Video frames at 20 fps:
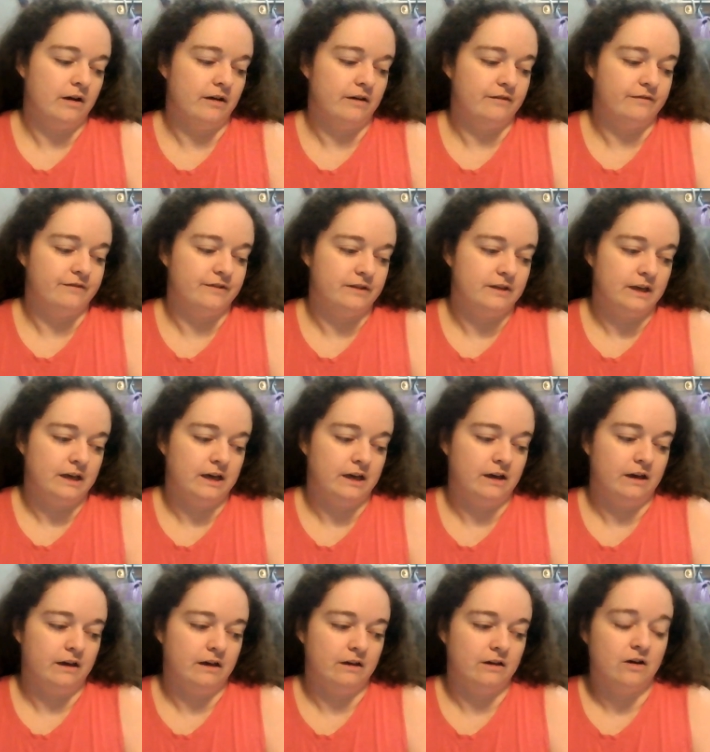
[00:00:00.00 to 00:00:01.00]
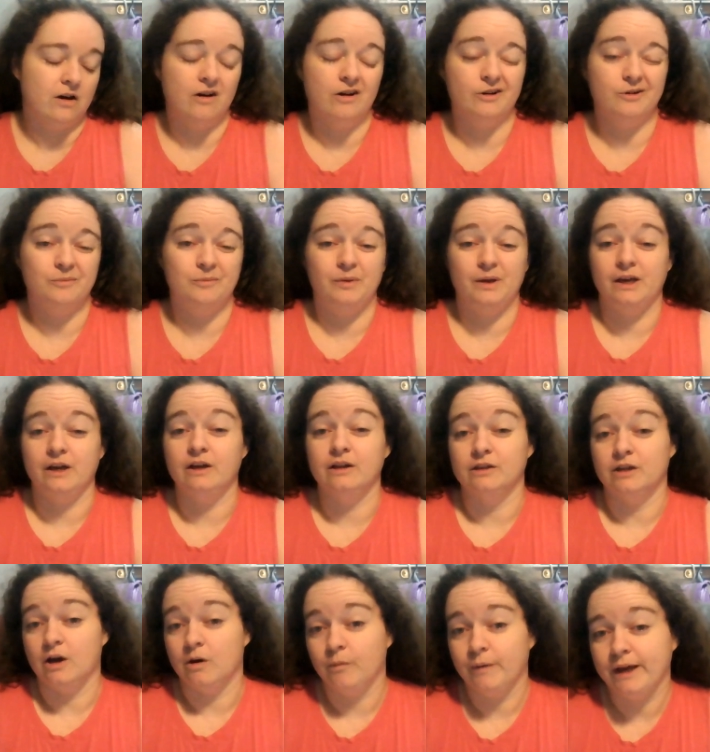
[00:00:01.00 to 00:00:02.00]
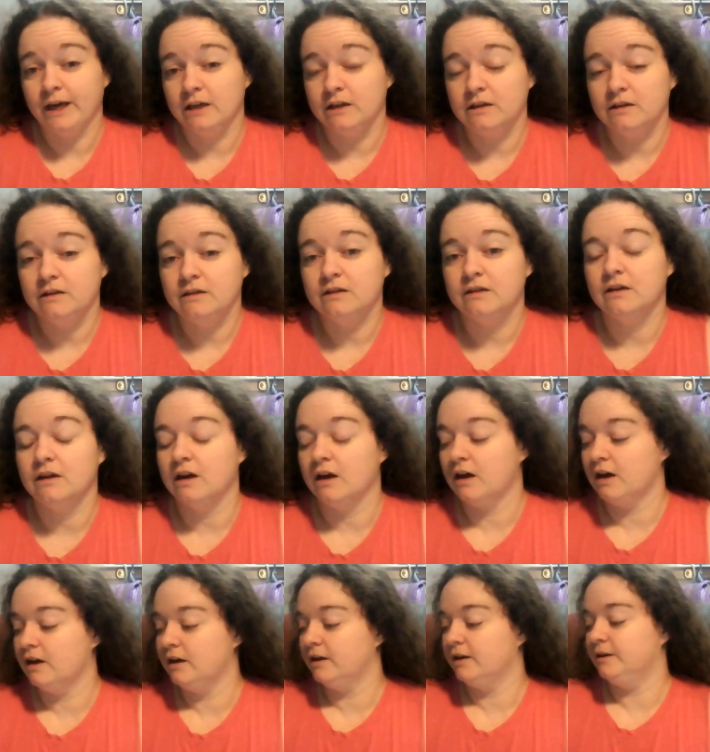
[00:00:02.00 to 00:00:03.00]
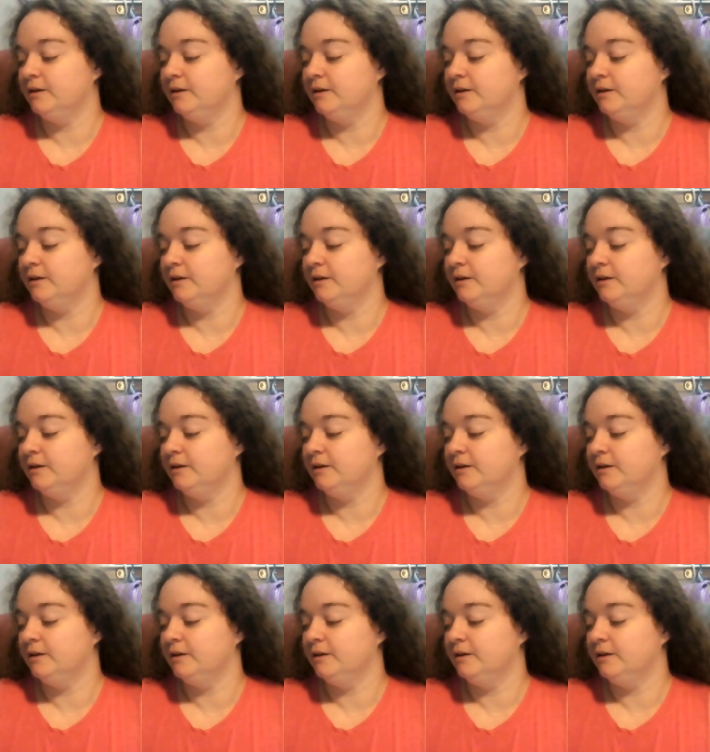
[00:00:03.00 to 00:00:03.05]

the Yarn Bee Glowing. I